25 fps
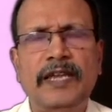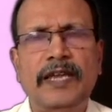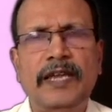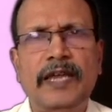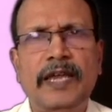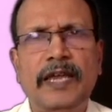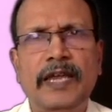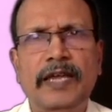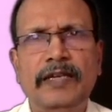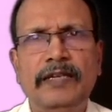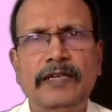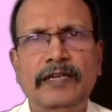
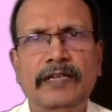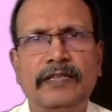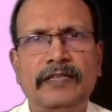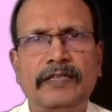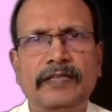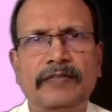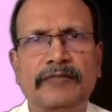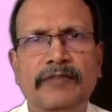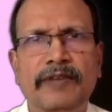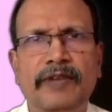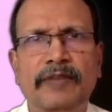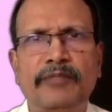and the
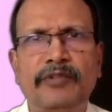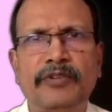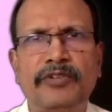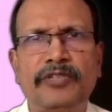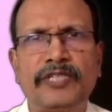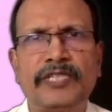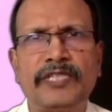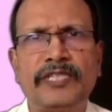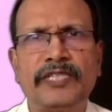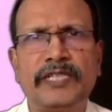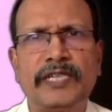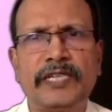
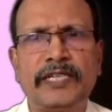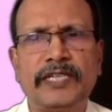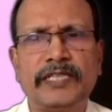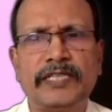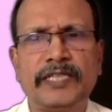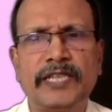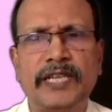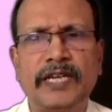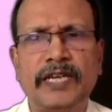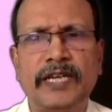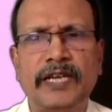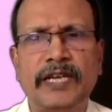fibrosis that is
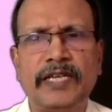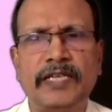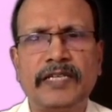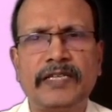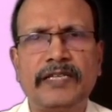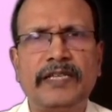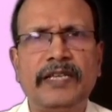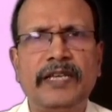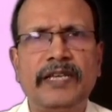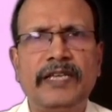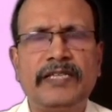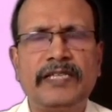occurring
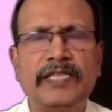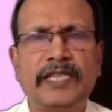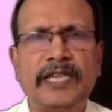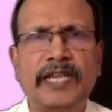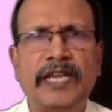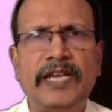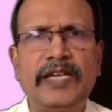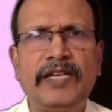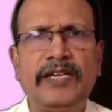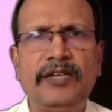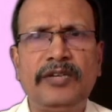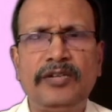
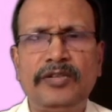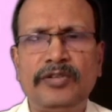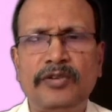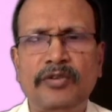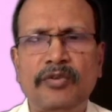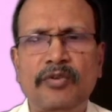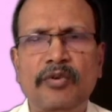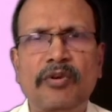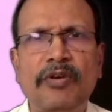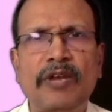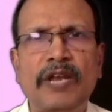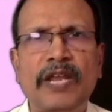secondary to
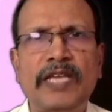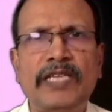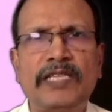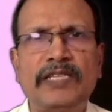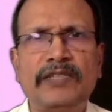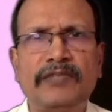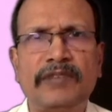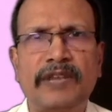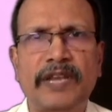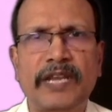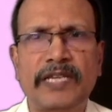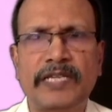localized
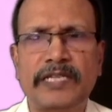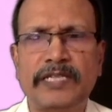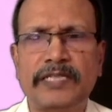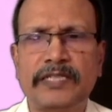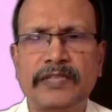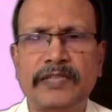varieties of